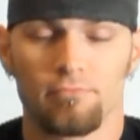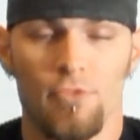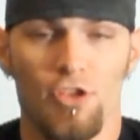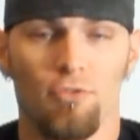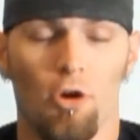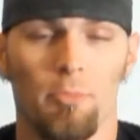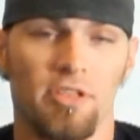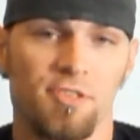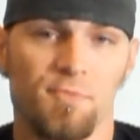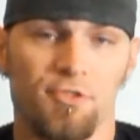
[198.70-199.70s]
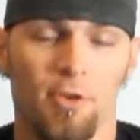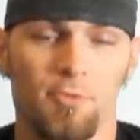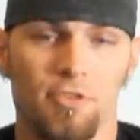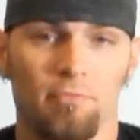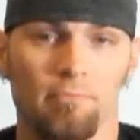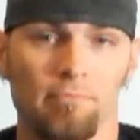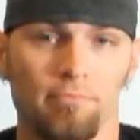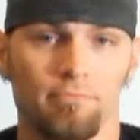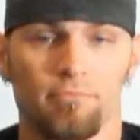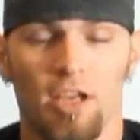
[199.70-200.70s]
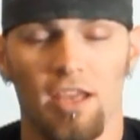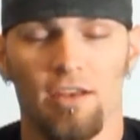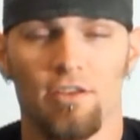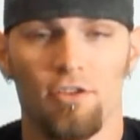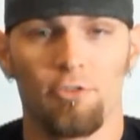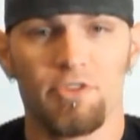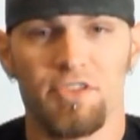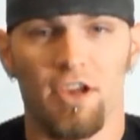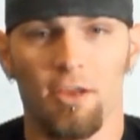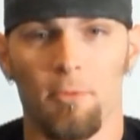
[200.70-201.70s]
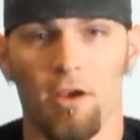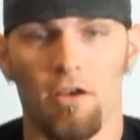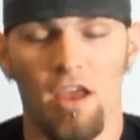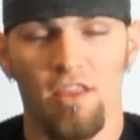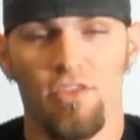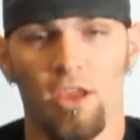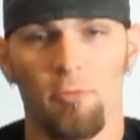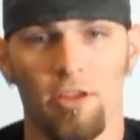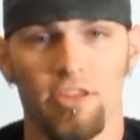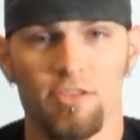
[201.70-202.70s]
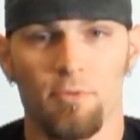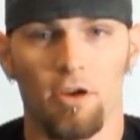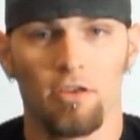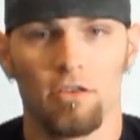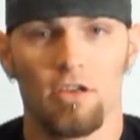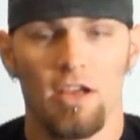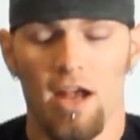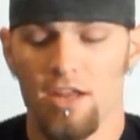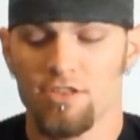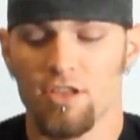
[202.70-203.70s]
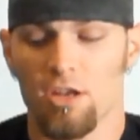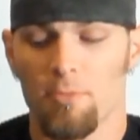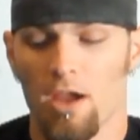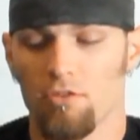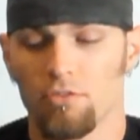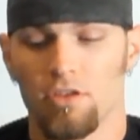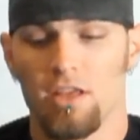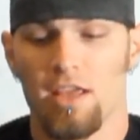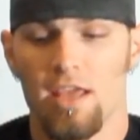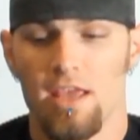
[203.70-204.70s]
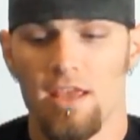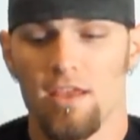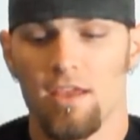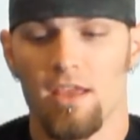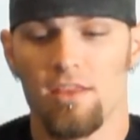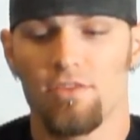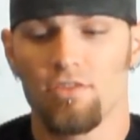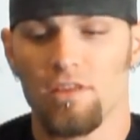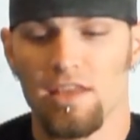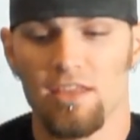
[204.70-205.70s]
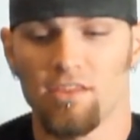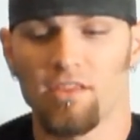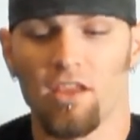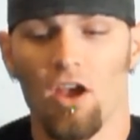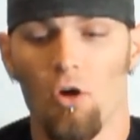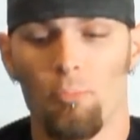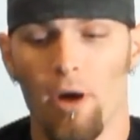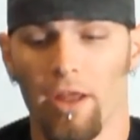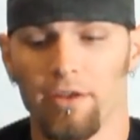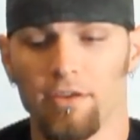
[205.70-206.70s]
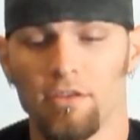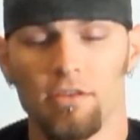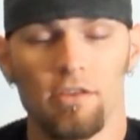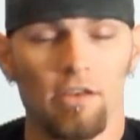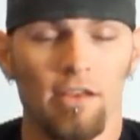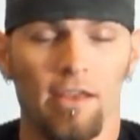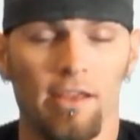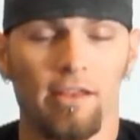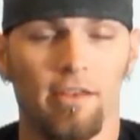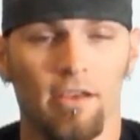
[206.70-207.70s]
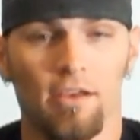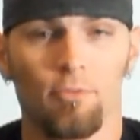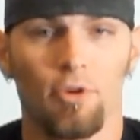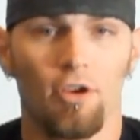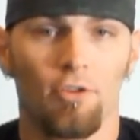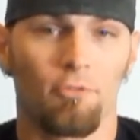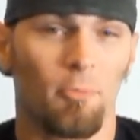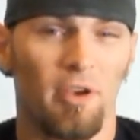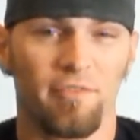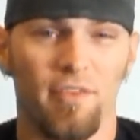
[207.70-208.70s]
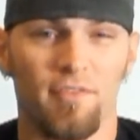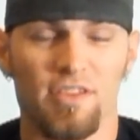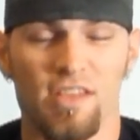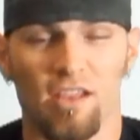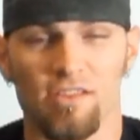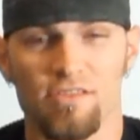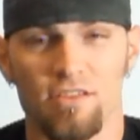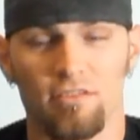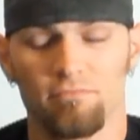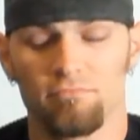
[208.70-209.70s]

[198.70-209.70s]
you owe me a subscription. I kind of don't know what to talk about. I didn't think about this part. I just thought about hitting the go button, and we're going. We're about 50 seconds in.